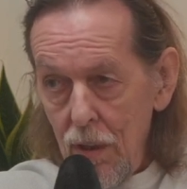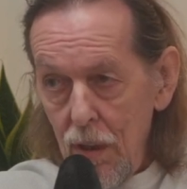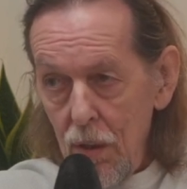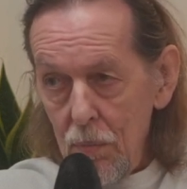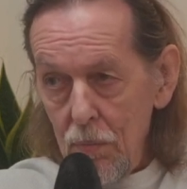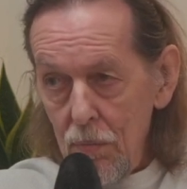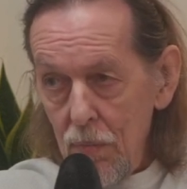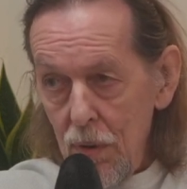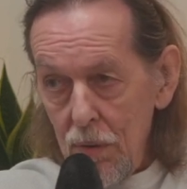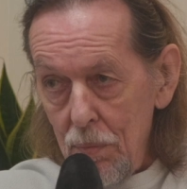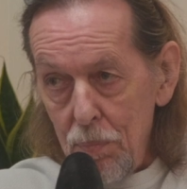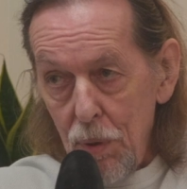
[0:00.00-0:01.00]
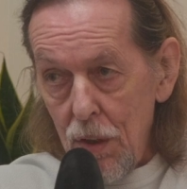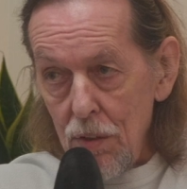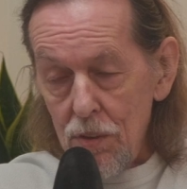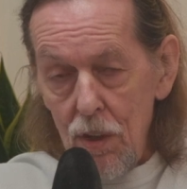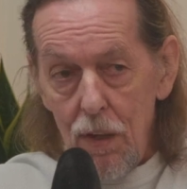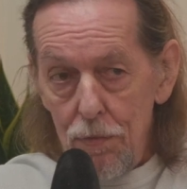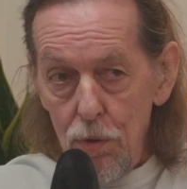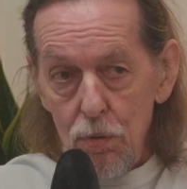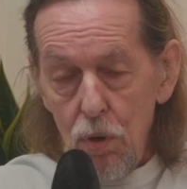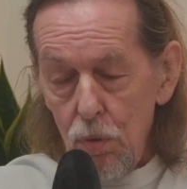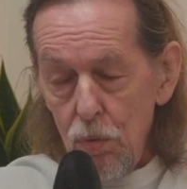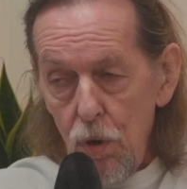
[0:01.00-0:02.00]
um, it, because if you
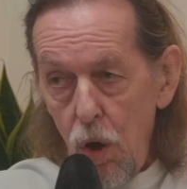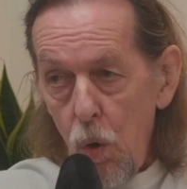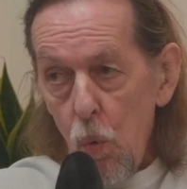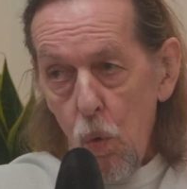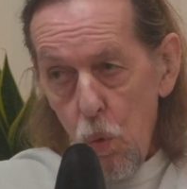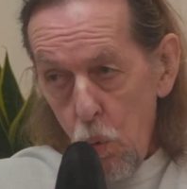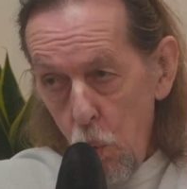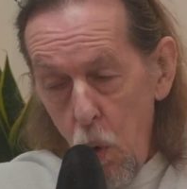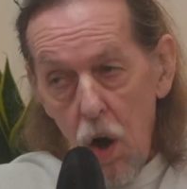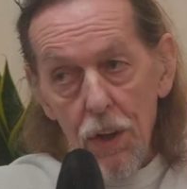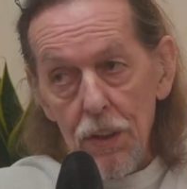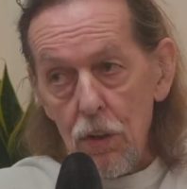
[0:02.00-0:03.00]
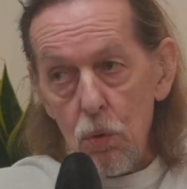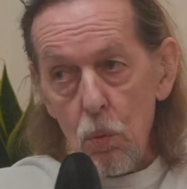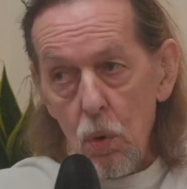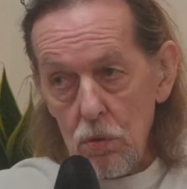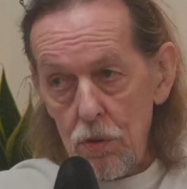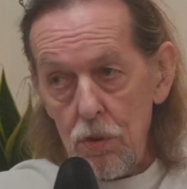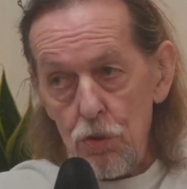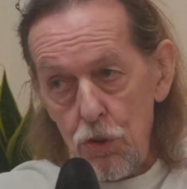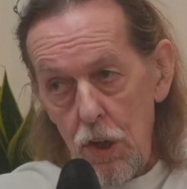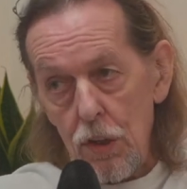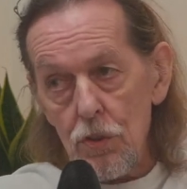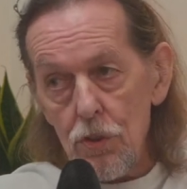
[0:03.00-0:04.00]
don't know why you want to
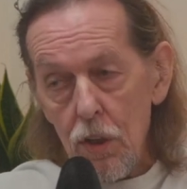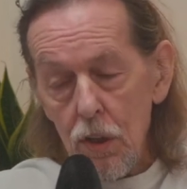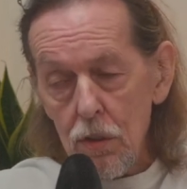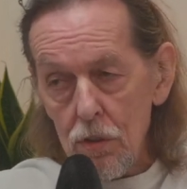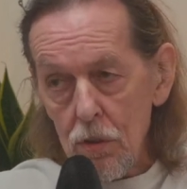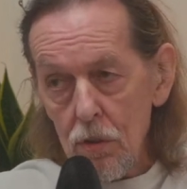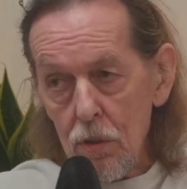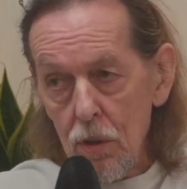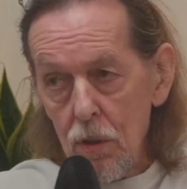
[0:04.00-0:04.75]
change things,